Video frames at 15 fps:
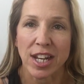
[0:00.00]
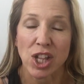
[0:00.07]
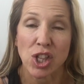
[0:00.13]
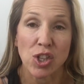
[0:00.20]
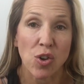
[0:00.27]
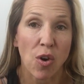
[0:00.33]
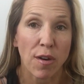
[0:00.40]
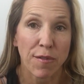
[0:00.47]
and
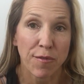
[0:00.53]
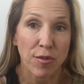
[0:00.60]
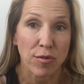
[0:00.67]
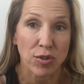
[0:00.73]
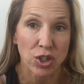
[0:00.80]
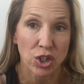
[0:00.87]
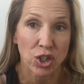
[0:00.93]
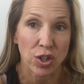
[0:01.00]
it's not a
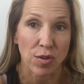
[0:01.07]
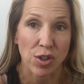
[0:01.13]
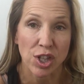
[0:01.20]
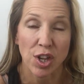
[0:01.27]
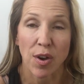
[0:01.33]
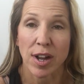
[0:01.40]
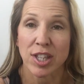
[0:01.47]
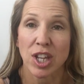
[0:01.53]
fruit juice,
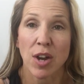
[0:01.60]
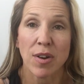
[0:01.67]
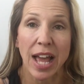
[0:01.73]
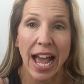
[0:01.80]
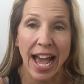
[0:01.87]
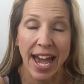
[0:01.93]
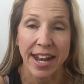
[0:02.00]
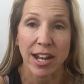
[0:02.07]
so I don't
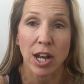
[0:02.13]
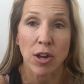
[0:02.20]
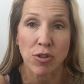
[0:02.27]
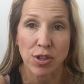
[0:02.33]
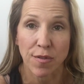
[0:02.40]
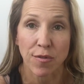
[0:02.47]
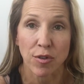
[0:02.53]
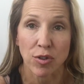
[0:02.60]
add
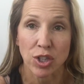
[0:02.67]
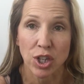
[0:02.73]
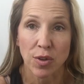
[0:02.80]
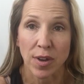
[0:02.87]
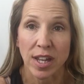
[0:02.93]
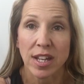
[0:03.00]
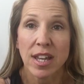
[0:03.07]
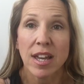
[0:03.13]
loads of fruit
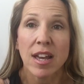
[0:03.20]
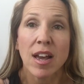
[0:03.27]
to it.